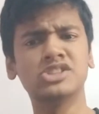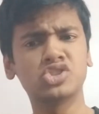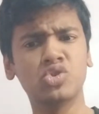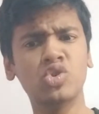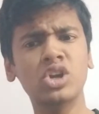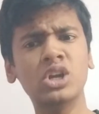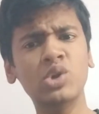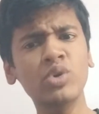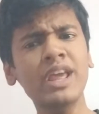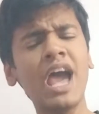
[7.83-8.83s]
So
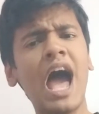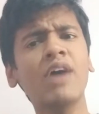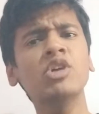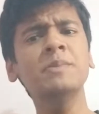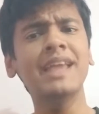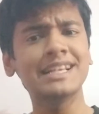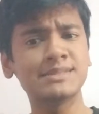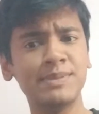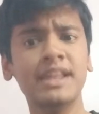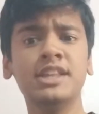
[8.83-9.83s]
today I would be
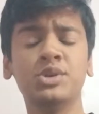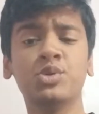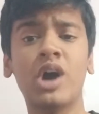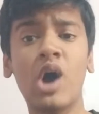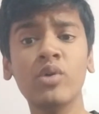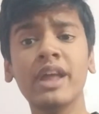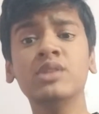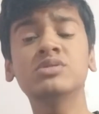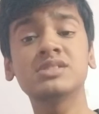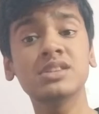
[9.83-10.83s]
explaining you how
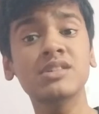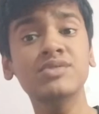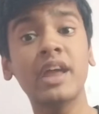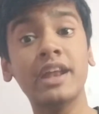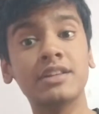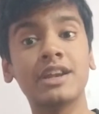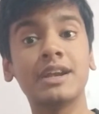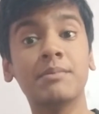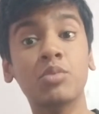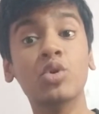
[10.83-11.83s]
can you surf the
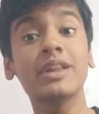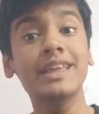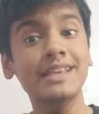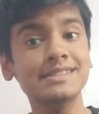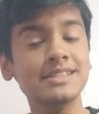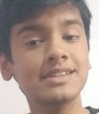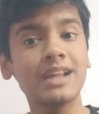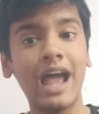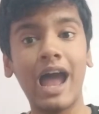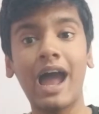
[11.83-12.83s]
internet more
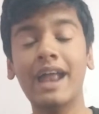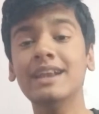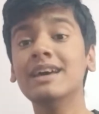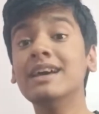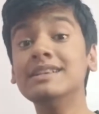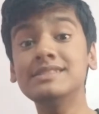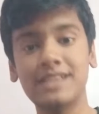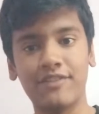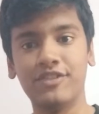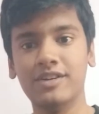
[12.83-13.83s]
easier and
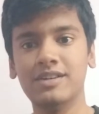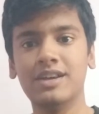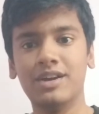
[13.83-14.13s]
safer.